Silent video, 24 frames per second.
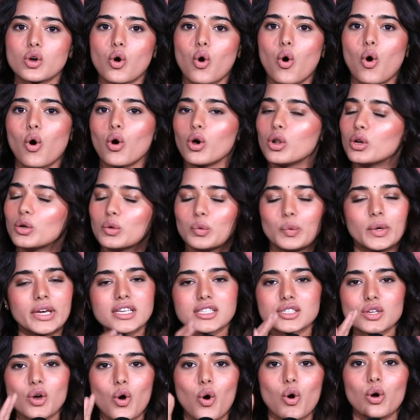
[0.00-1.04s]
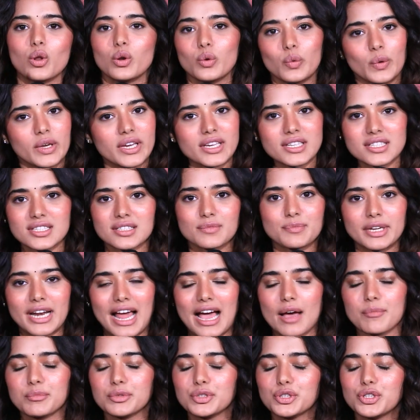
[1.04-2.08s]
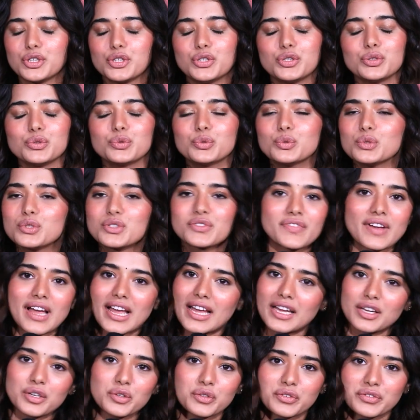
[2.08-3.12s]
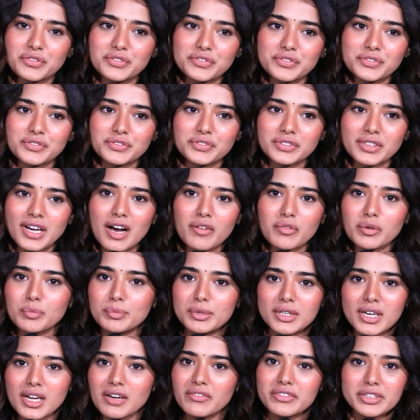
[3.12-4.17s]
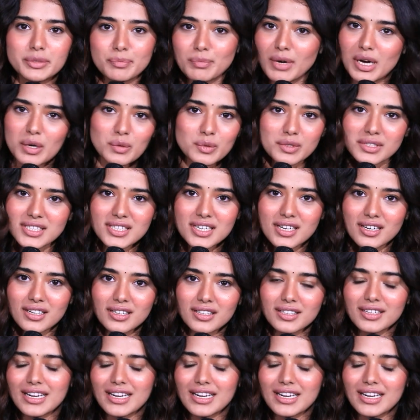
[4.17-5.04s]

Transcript: always been, I'm a huge fan of our beloved power star.